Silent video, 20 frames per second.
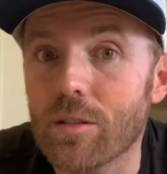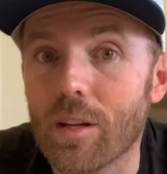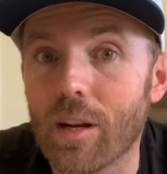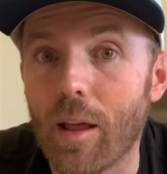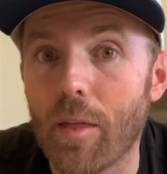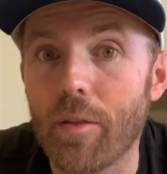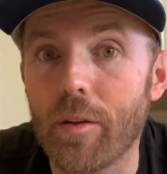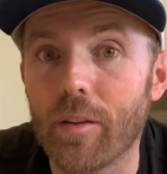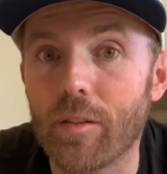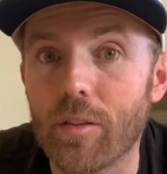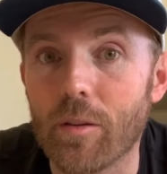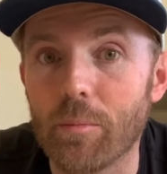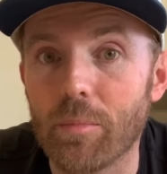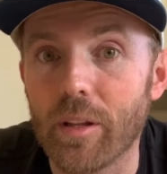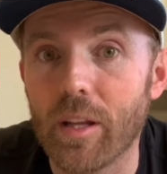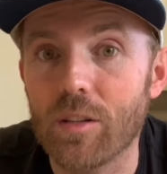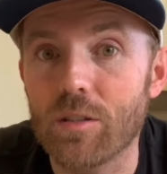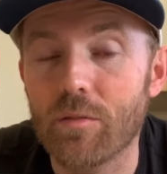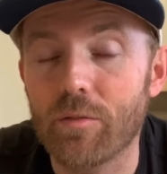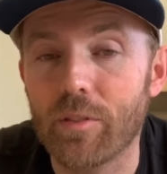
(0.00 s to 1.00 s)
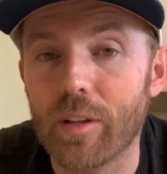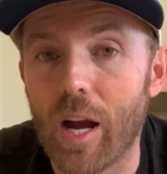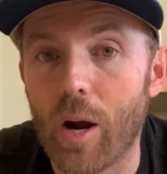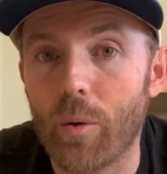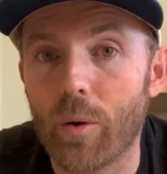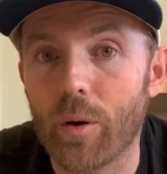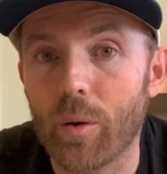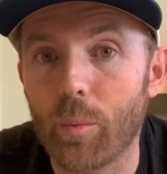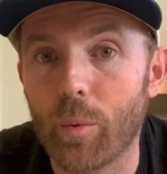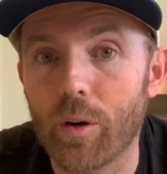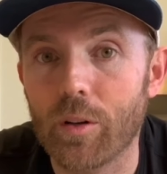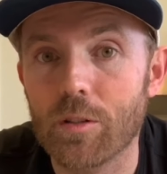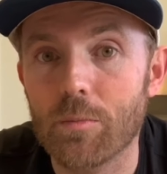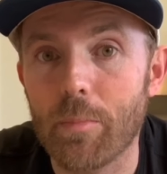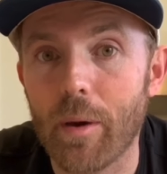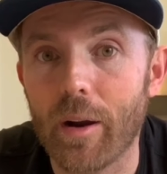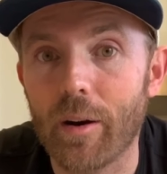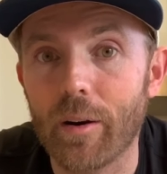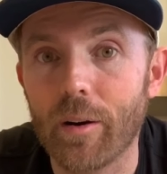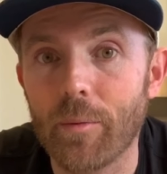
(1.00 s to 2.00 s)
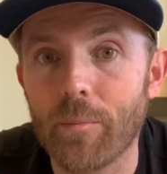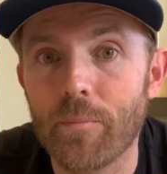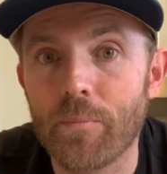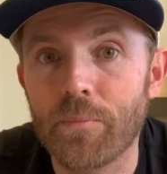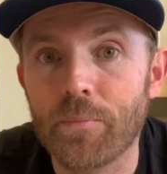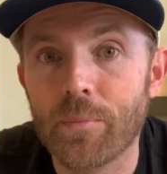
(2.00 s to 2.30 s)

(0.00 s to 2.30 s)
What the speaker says: and I think the bleached flour works better.